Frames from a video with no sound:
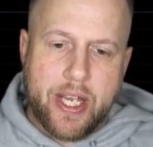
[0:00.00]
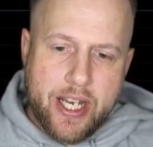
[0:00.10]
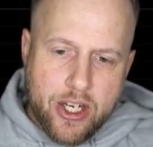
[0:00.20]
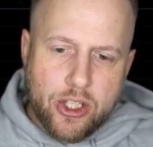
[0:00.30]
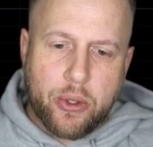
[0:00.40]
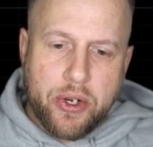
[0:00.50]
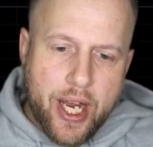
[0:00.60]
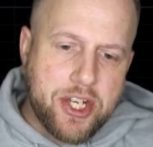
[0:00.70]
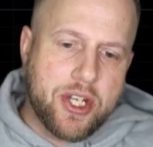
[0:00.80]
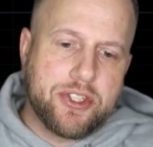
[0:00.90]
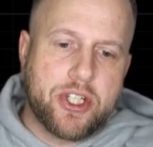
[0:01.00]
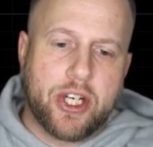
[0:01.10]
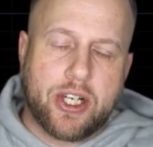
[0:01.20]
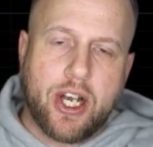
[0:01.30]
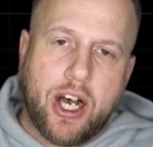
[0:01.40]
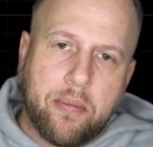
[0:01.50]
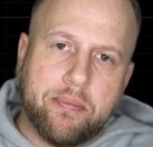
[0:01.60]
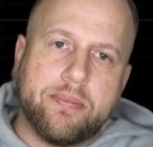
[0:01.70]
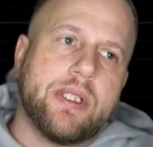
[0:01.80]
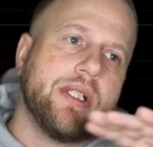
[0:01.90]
your liquidation is going to come